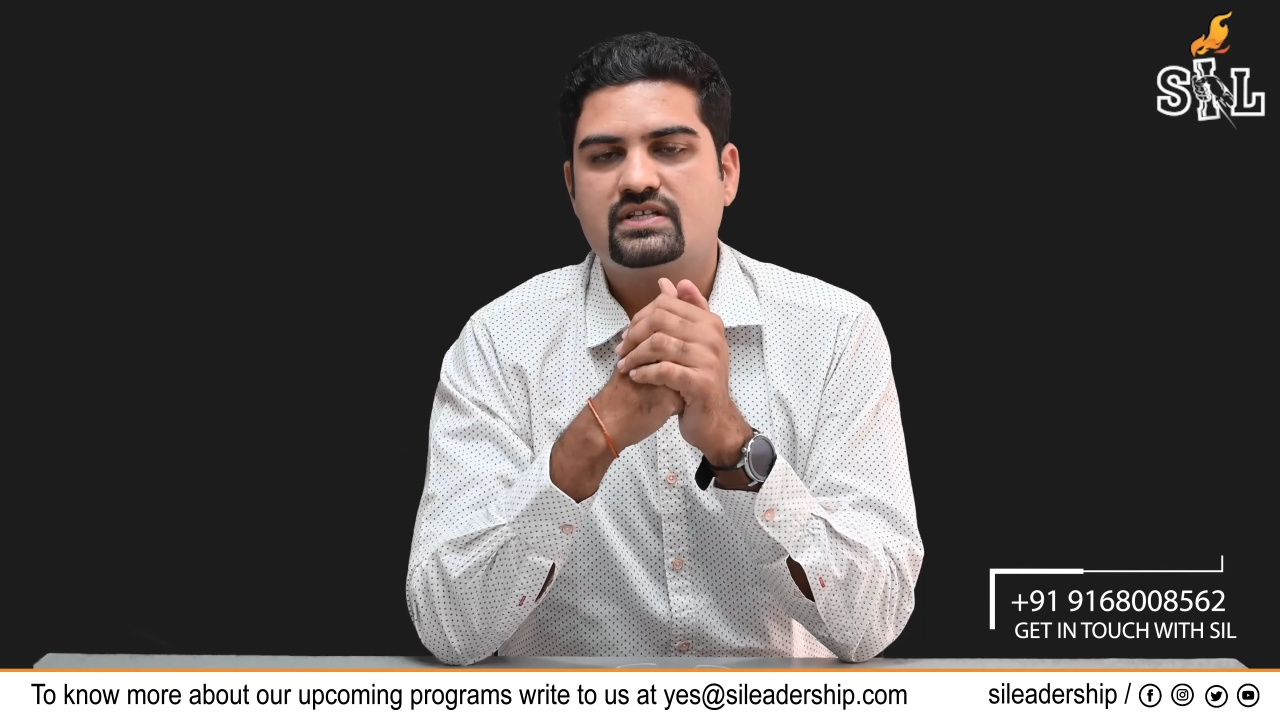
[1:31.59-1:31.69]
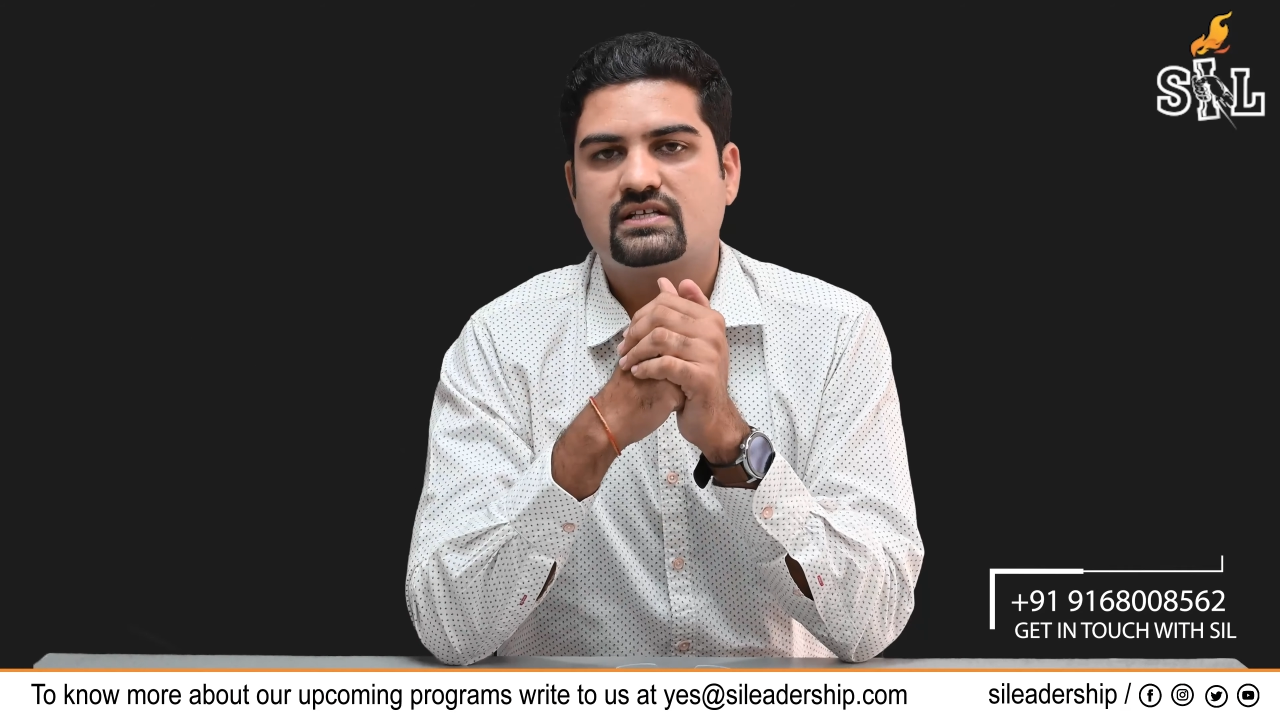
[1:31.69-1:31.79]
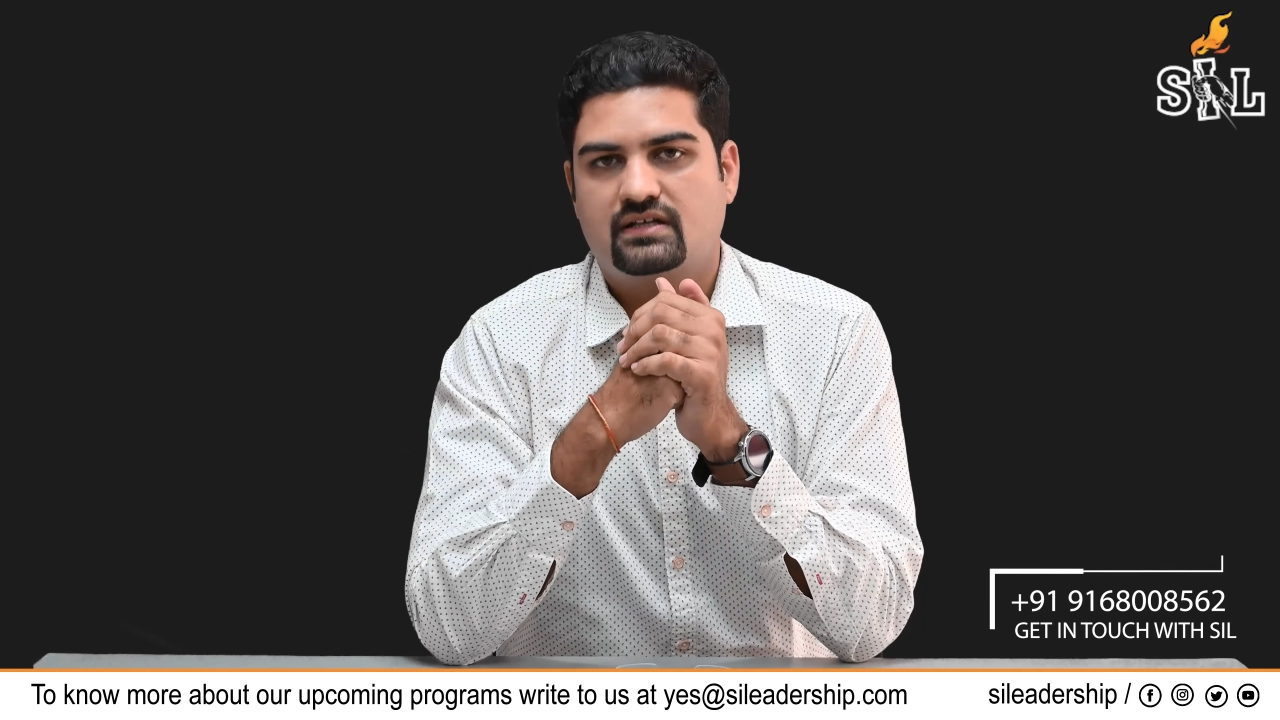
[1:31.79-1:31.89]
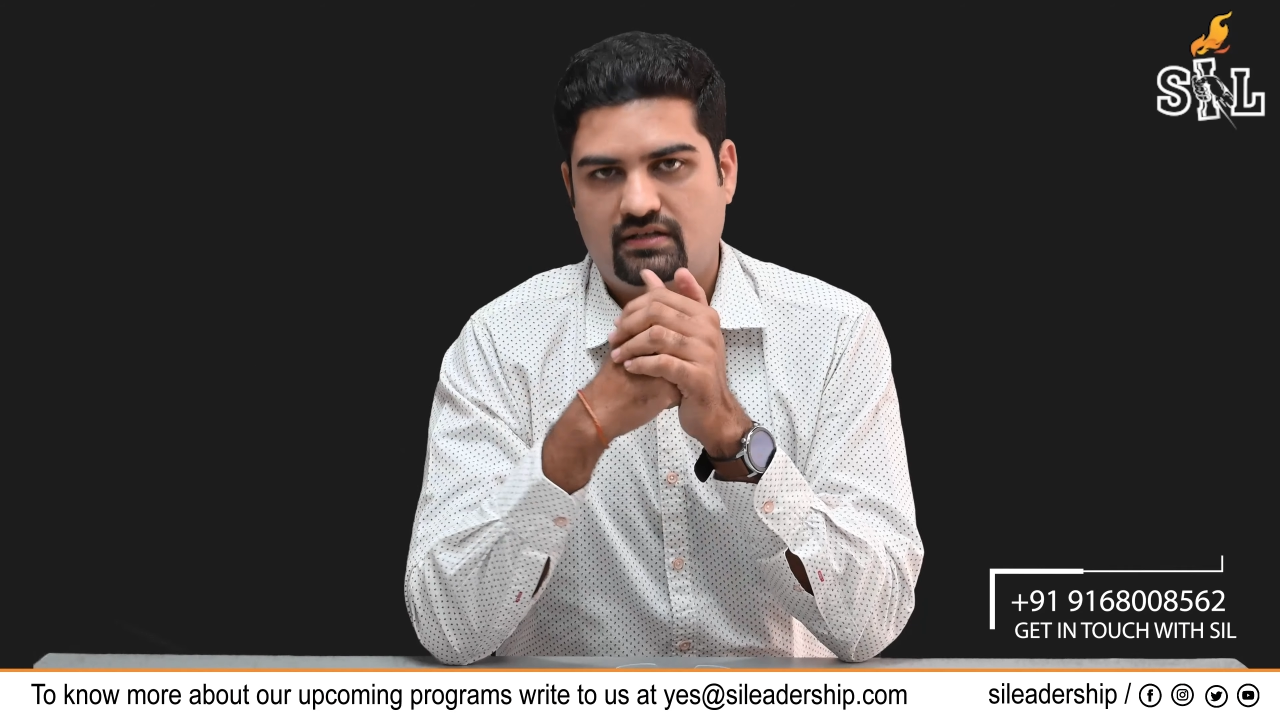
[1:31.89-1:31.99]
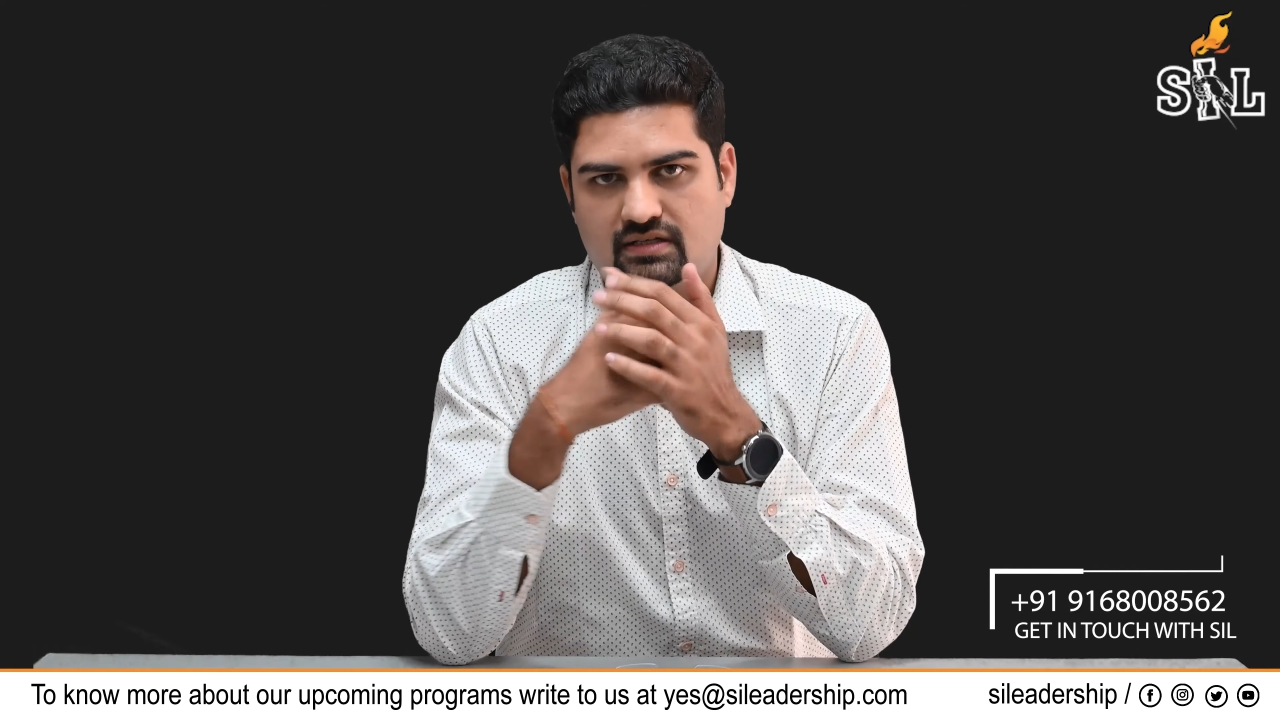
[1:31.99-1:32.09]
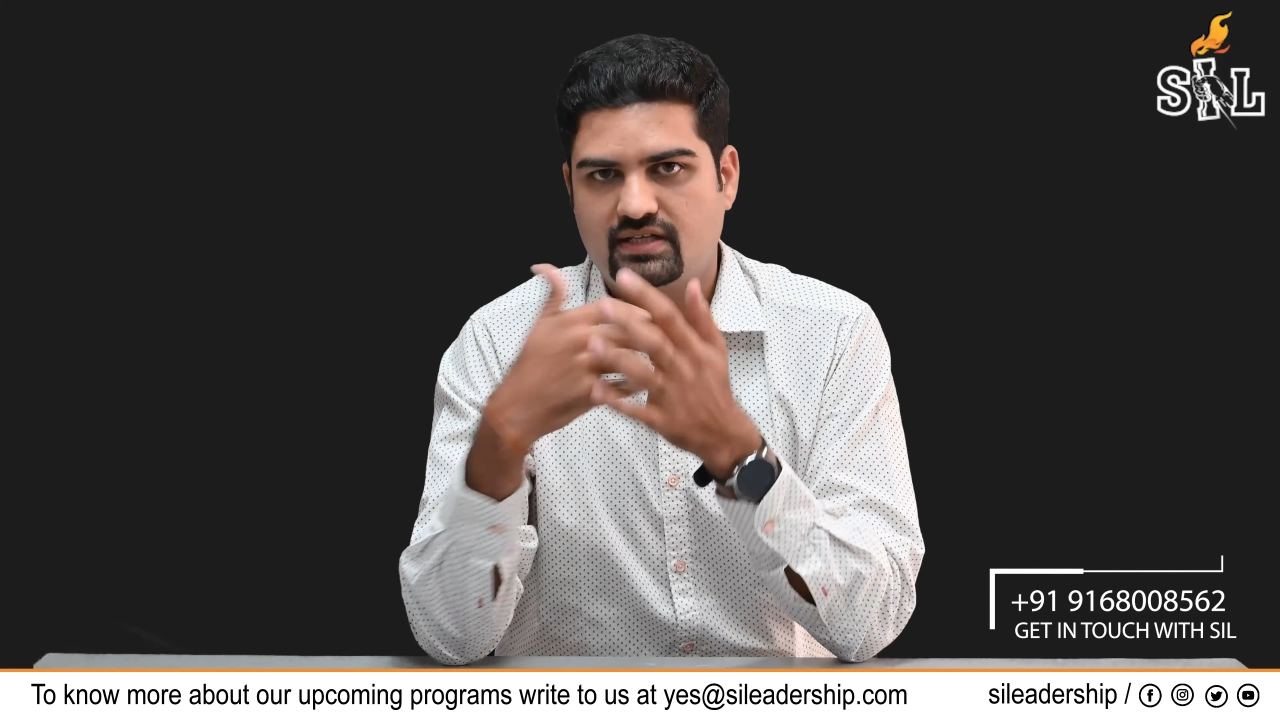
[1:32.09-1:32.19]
which uh,